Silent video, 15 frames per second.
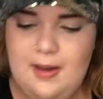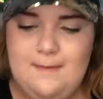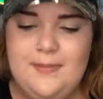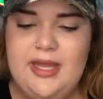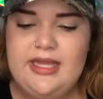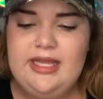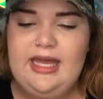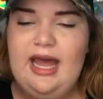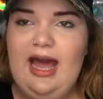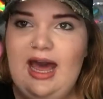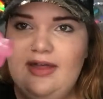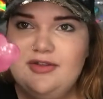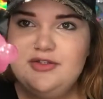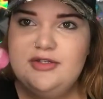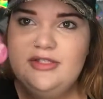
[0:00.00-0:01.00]
But like, I
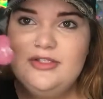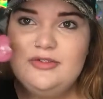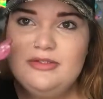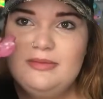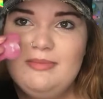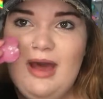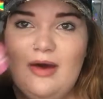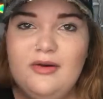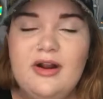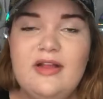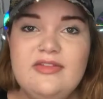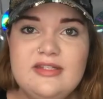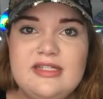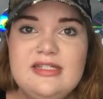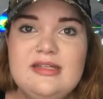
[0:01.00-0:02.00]
had the translucent powder, and
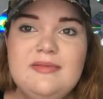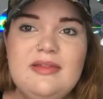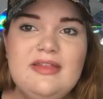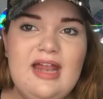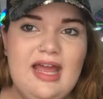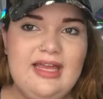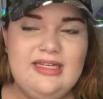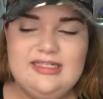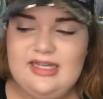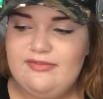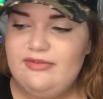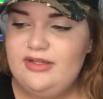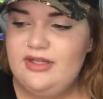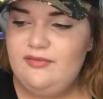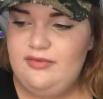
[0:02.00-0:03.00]
this is something that I could
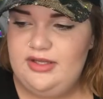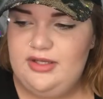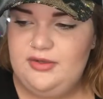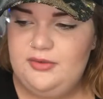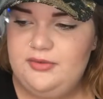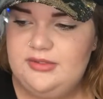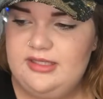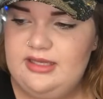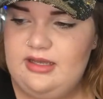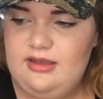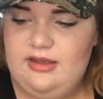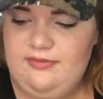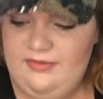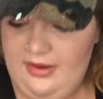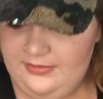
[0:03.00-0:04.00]
definitely reuse. Like
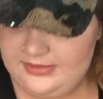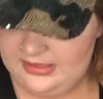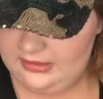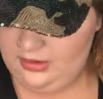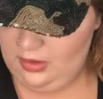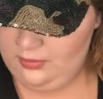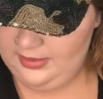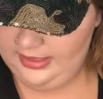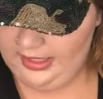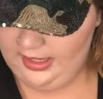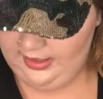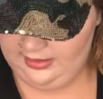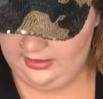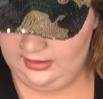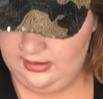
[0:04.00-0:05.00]
if I was like, oh my
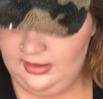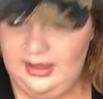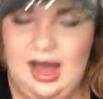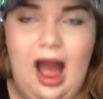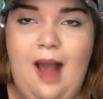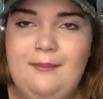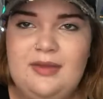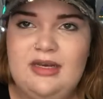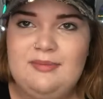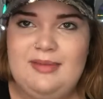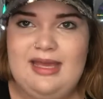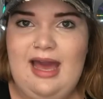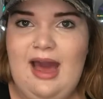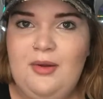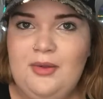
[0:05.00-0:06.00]
God, I'm gonna
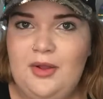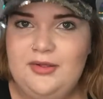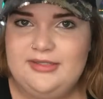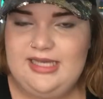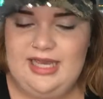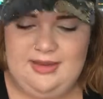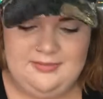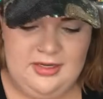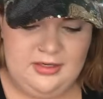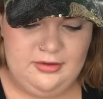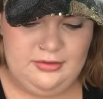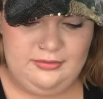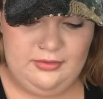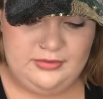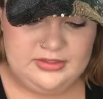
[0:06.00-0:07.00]
be out all day, I'm not gonna
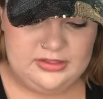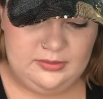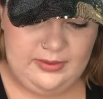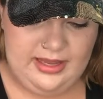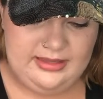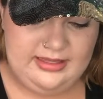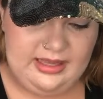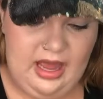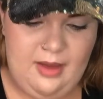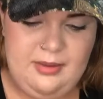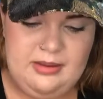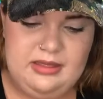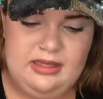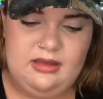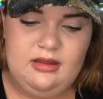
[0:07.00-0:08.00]
throw this away. Like I
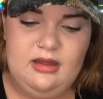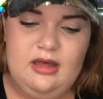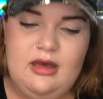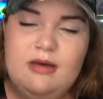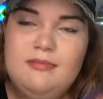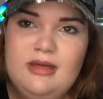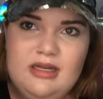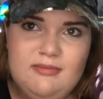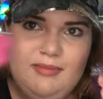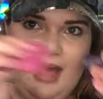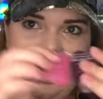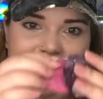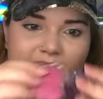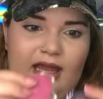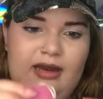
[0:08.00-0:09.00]
would like put it
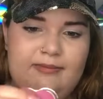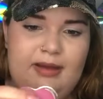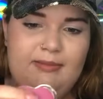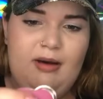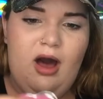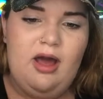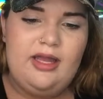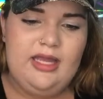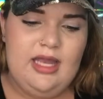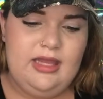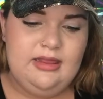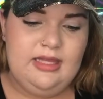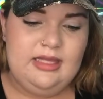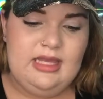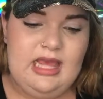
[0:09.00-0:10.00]
back in my pocket
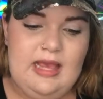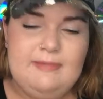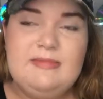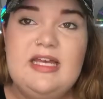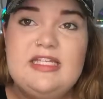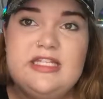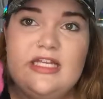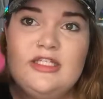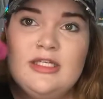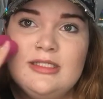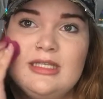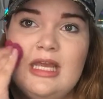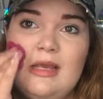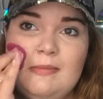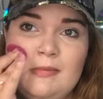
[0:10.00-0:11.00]
and like keep this and
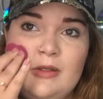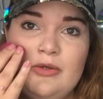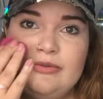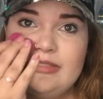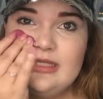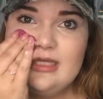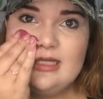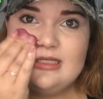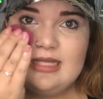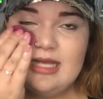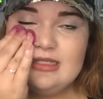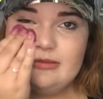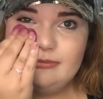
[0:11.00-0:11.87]
just keep using this as a